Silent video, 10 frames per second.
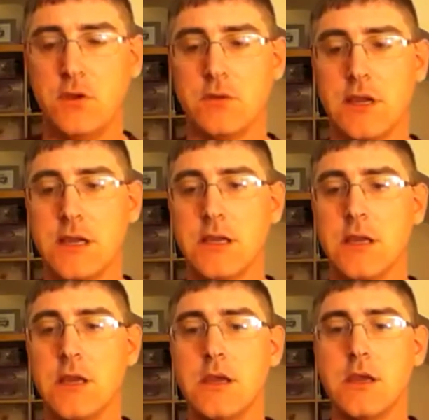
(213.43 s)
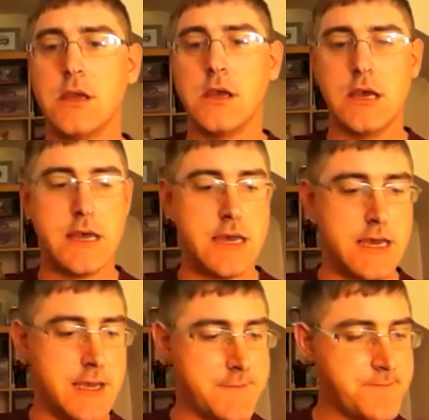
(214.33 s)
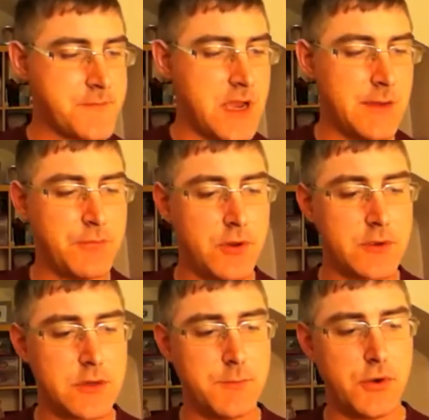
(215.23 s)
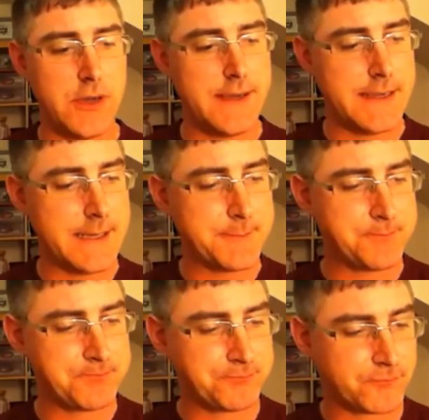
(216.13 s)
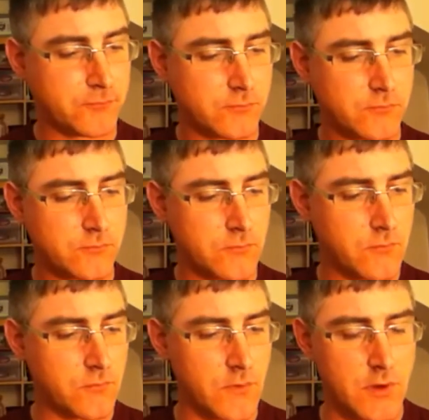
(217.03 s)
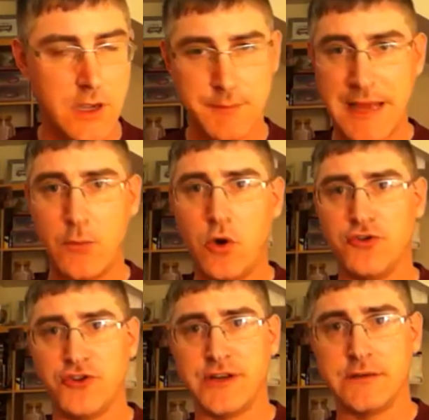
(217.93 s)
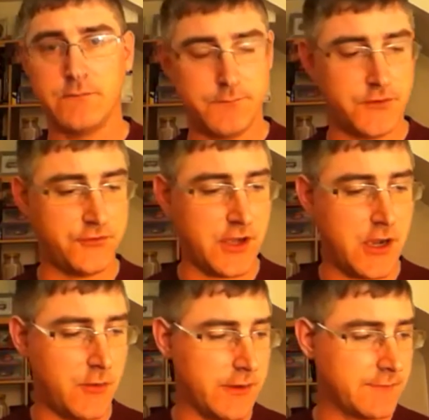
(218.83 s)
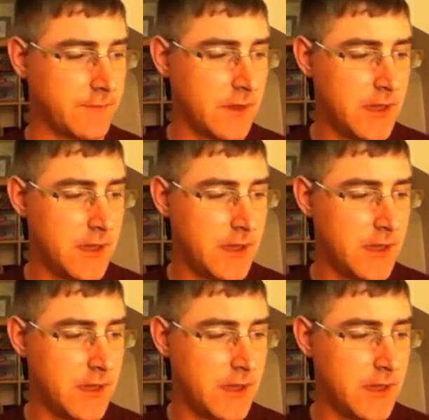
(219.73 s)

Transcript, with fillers: Okay, uh, I'm probably going to put a a black wash on it to start with.